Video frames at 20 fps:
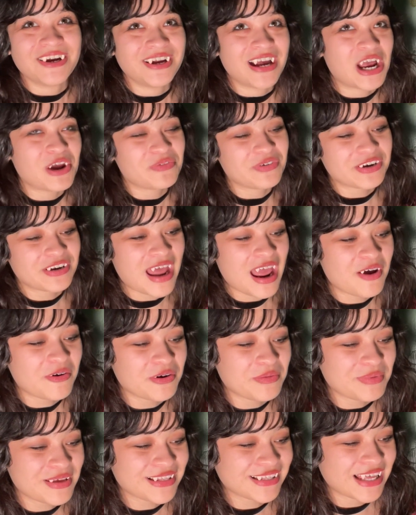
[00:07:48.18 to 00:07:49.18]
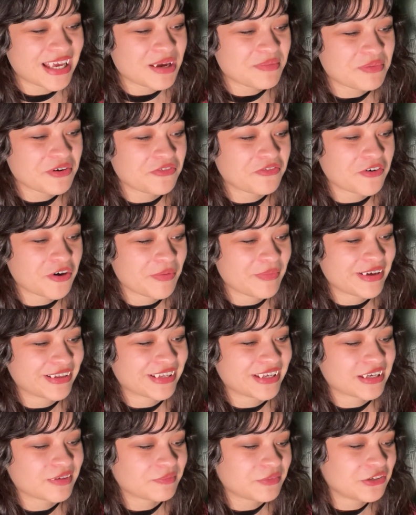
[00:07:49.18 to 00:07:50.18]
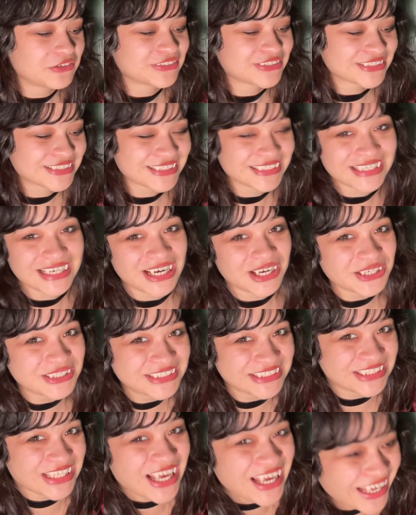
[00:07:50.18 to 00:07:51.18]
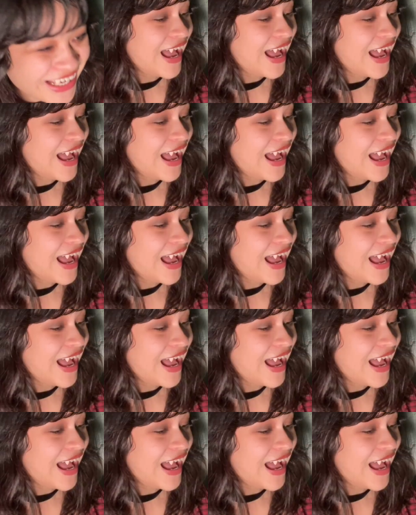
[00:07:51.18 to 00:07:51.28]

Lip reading: I would be like performing like musically, I would say.